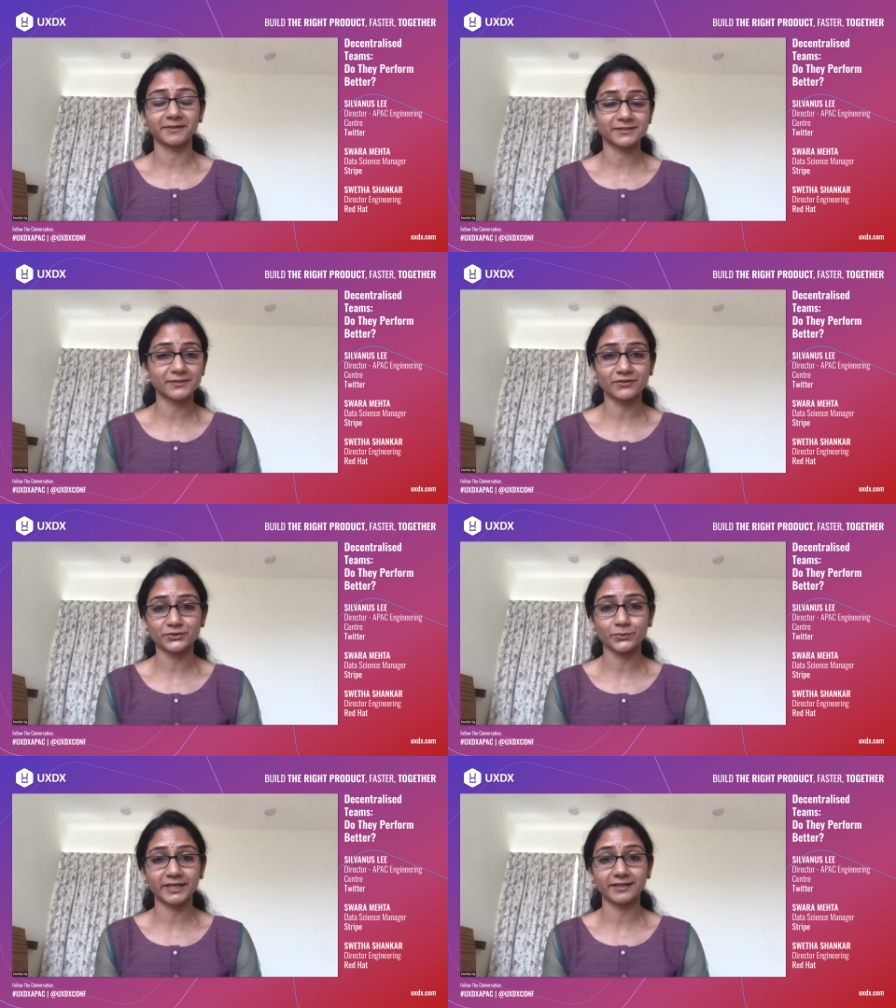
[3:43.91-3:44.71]

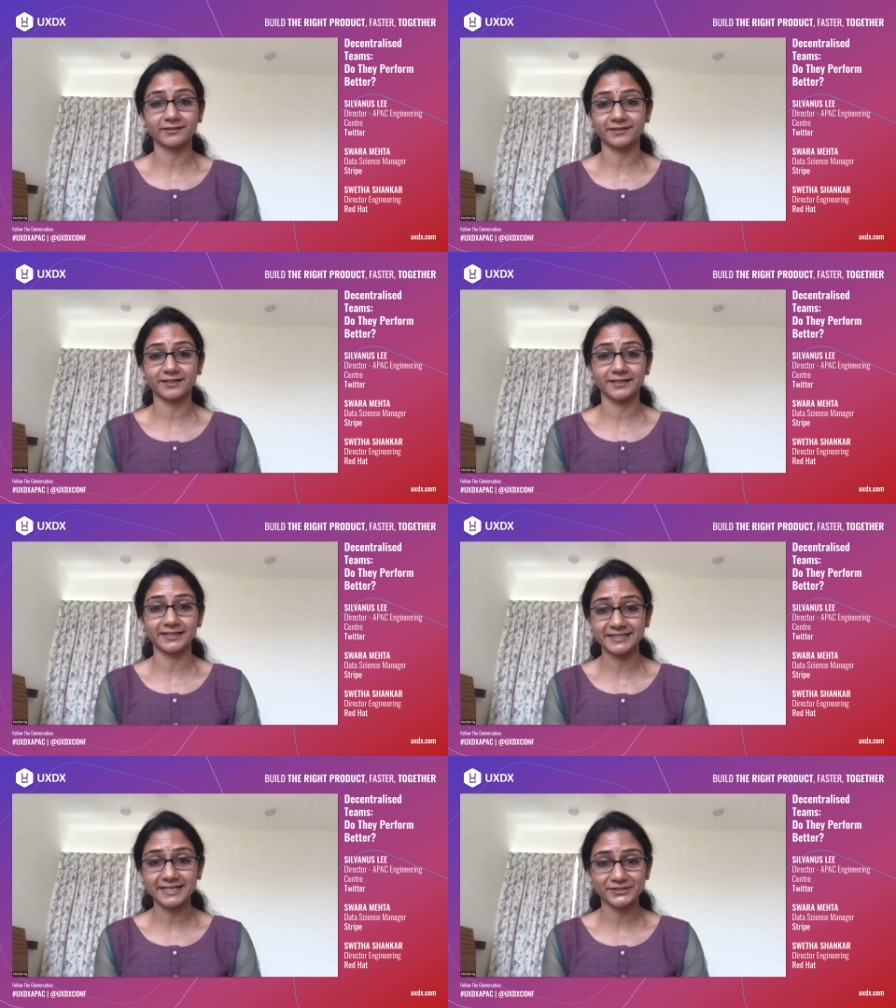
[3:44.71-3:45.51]
software
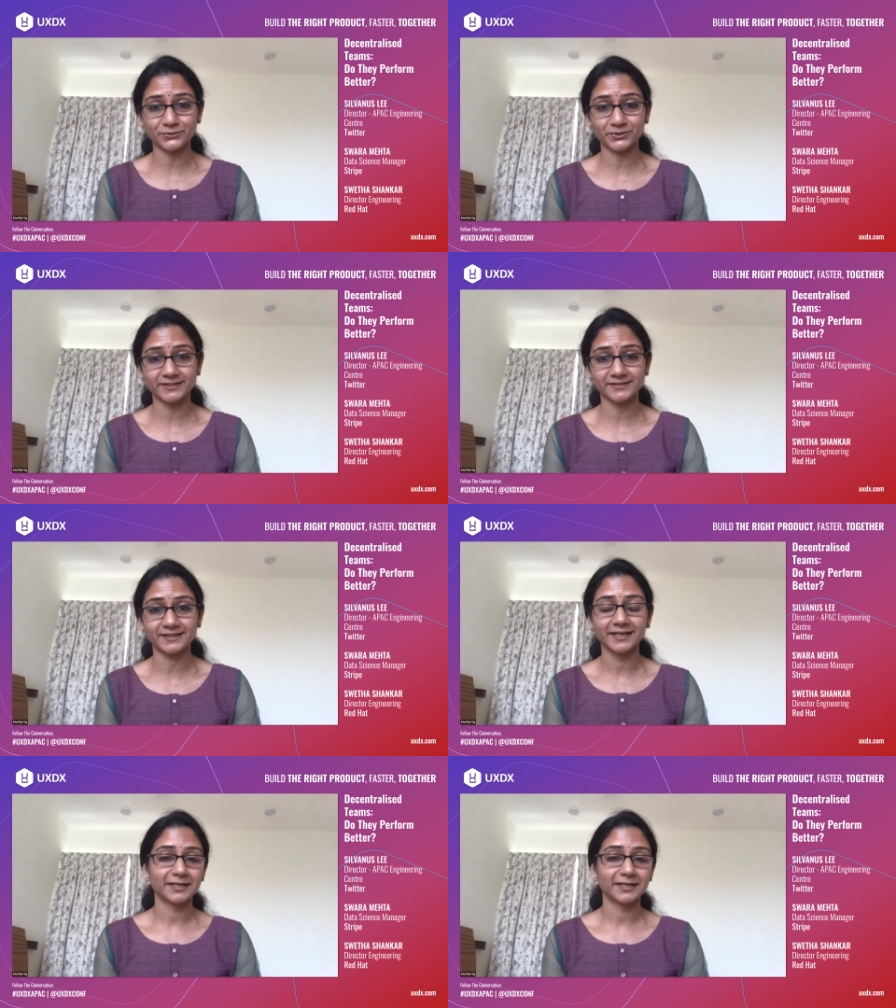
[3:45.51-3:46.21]
industries,